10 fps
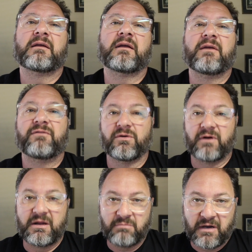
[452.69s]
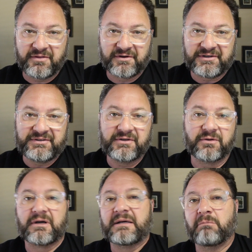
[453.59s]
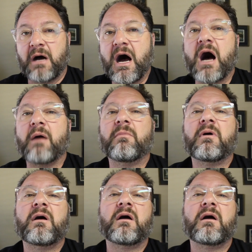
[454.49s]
If you're a mother or a mom,